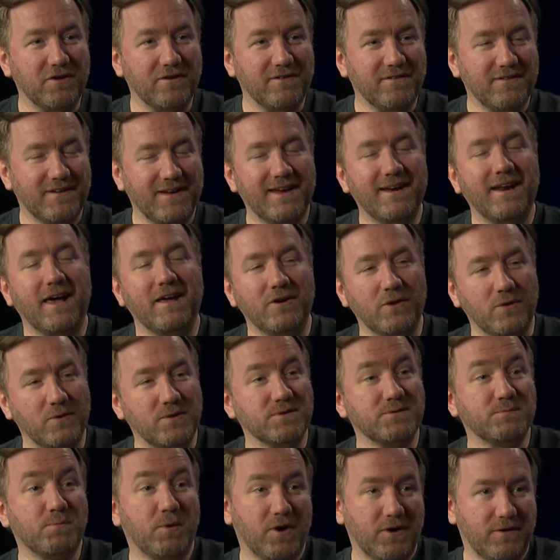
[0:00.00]
Mm -hmm. And I mm-hmm. know he
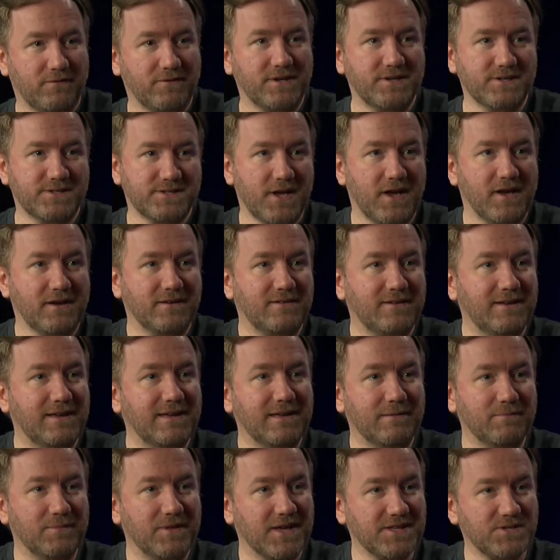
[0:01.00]
was part of a design
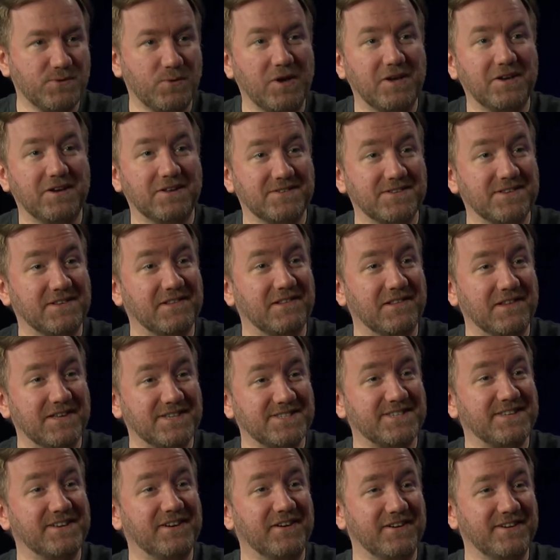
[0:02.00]
team. That's why he doesn't
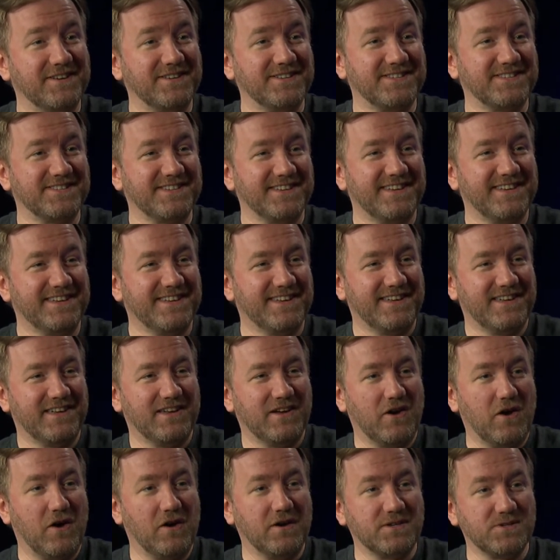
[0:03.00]
list it on his
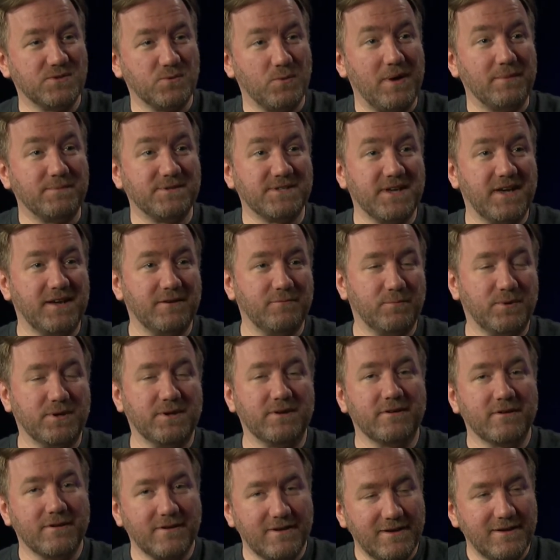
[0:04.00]
on his website. But
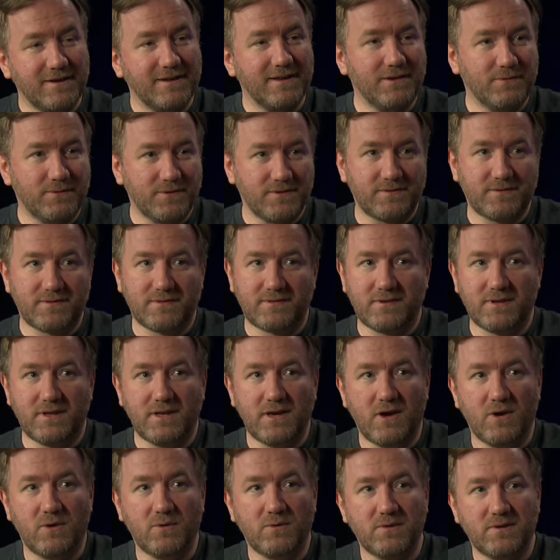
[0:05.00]
he was, you
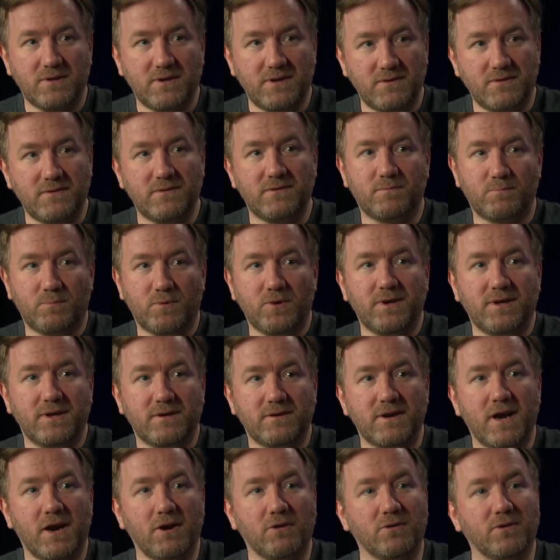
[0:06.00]
know, he was pretty
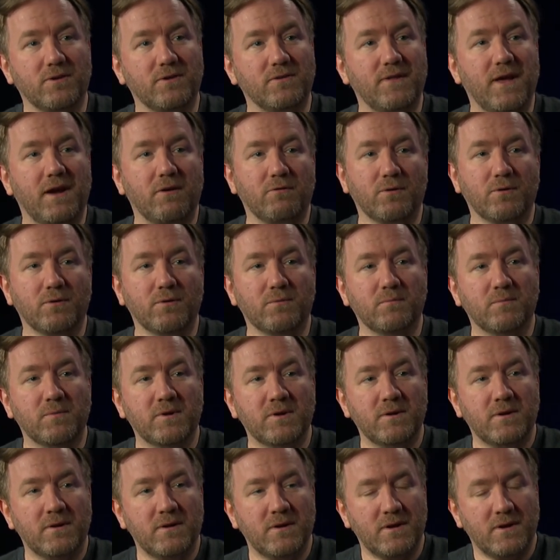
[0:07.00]
integral in that room.
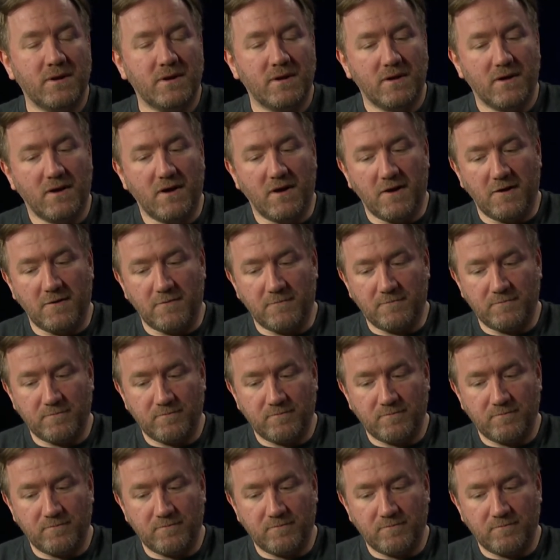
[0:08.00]
Um, yeah.